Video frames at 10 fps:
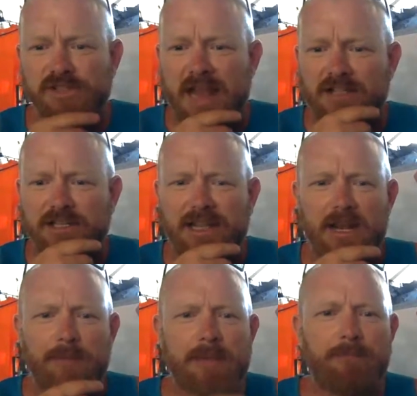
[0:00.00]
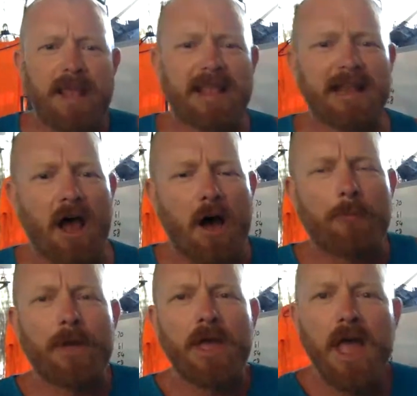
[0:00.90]
is actually going to be picking
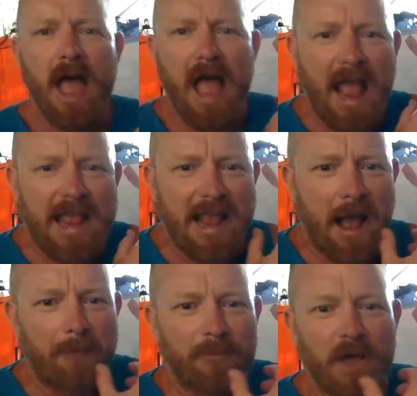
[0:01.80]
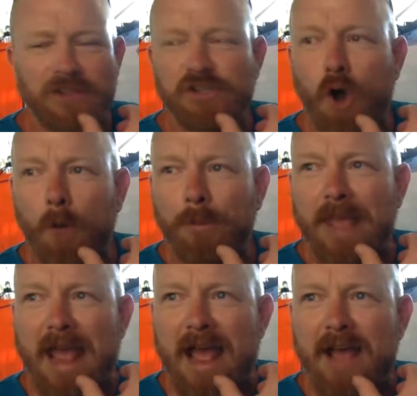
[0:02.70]
up a
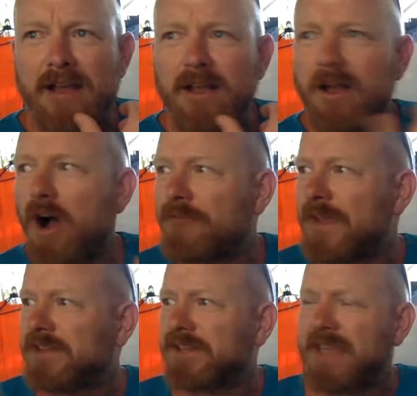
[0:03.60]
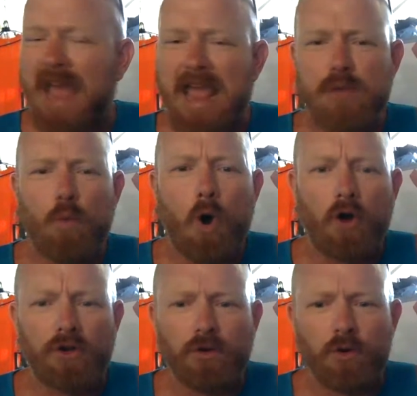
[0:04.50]
top cat. I think it's a
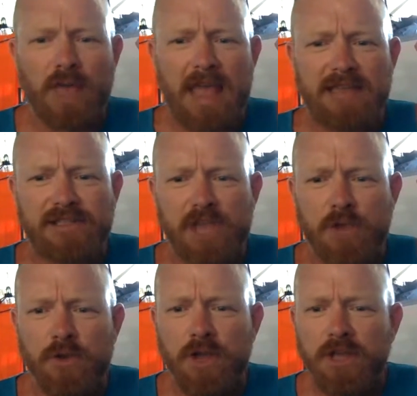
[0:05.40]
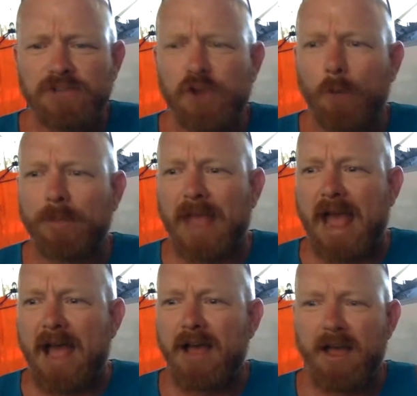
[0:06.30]
K1 or K2 top
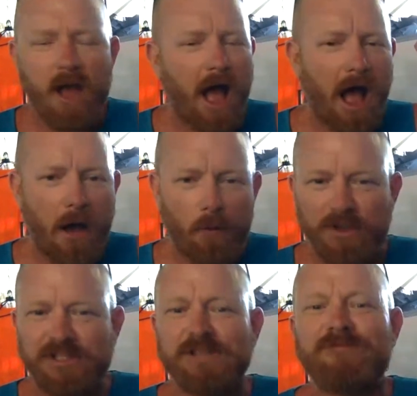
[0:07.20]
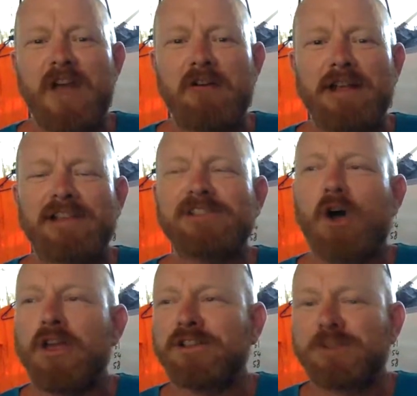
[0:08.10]
cat, which is very
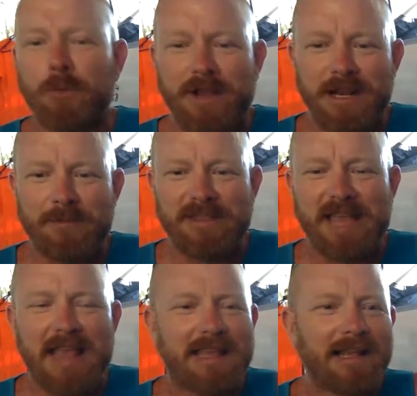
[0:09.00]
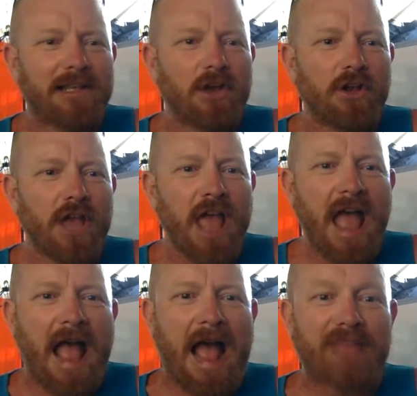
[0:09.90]
exciting. So we're going to be taking a look
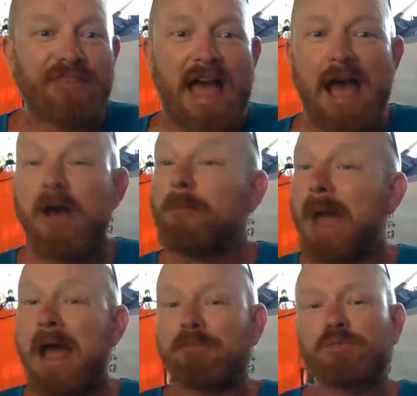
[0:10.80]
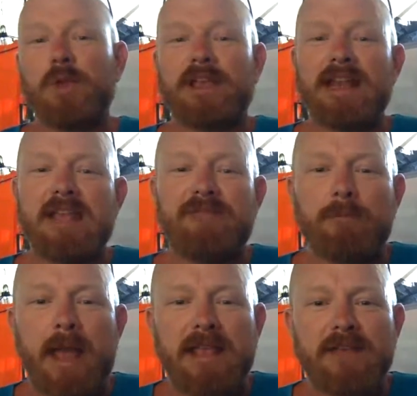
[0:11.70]
at that. Perhaps we can even
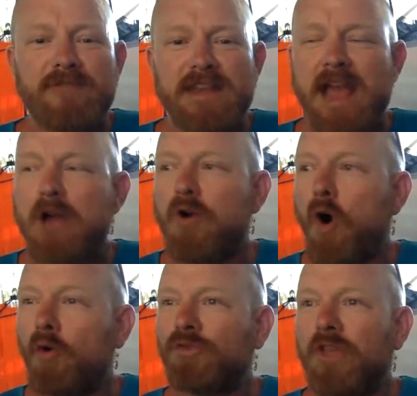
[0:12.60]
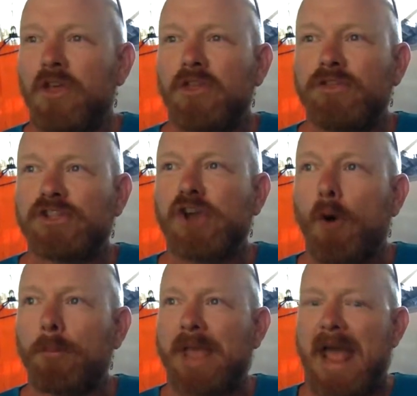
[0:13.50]
make a video on the
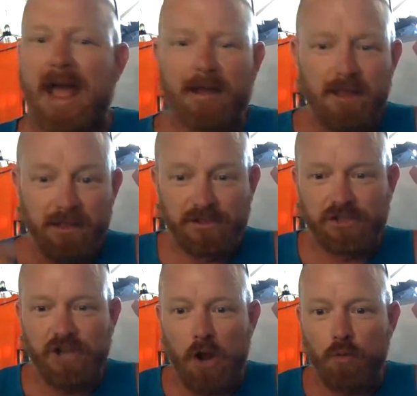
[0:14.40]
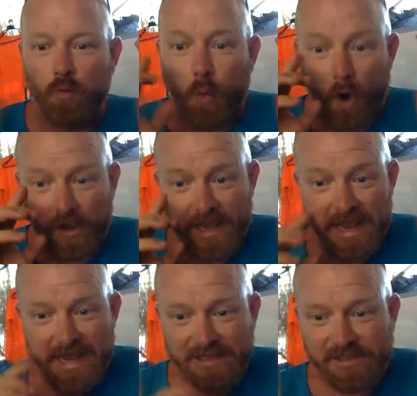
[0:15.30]
top cat to show what it
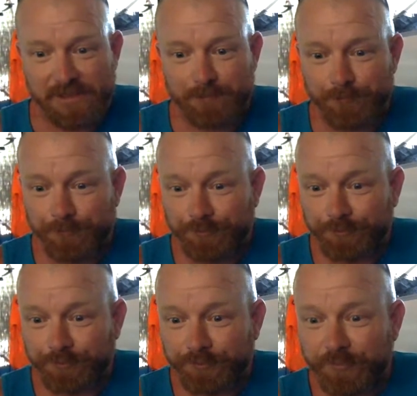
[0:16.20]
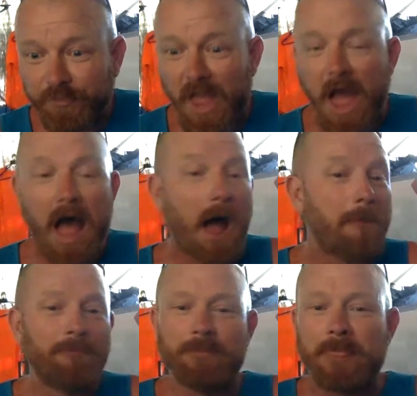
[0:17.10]
is,
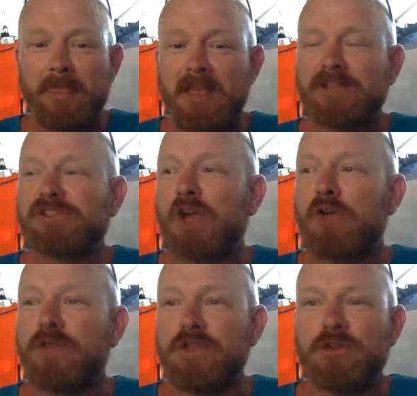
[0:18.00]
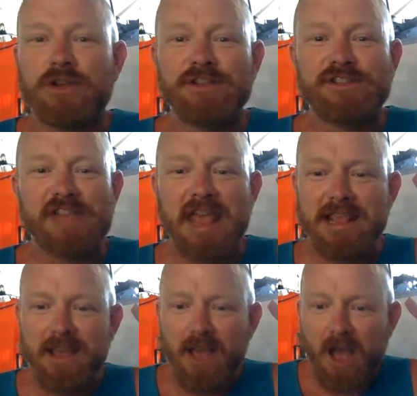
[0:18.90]
so that you can
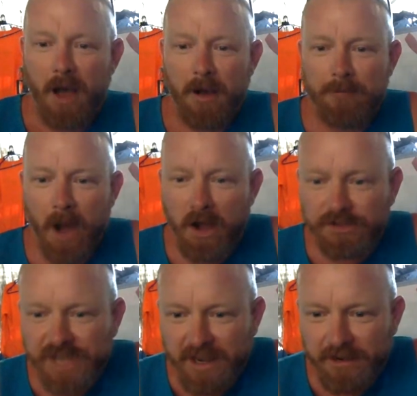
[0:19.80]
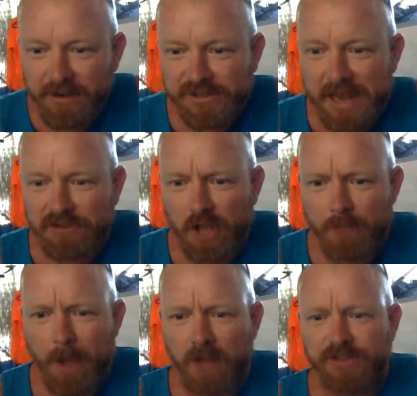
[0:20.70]
see. Martin, it sounds like
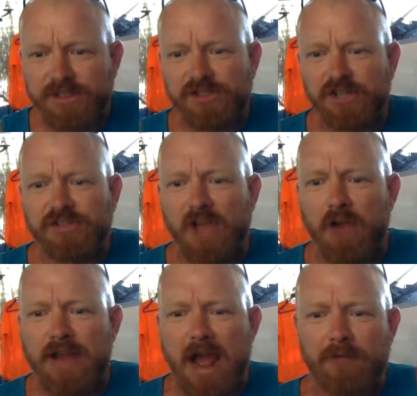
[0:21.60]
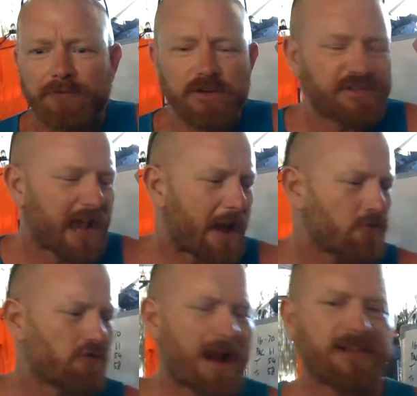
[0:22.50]
Martin's just going out for a sail.
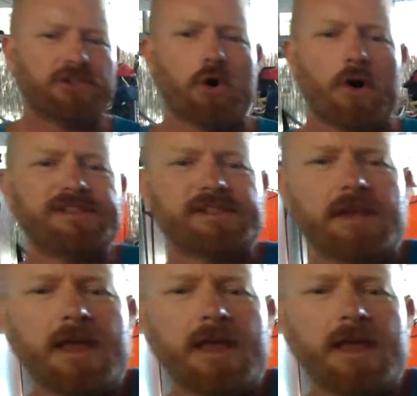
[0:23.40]
Great choice.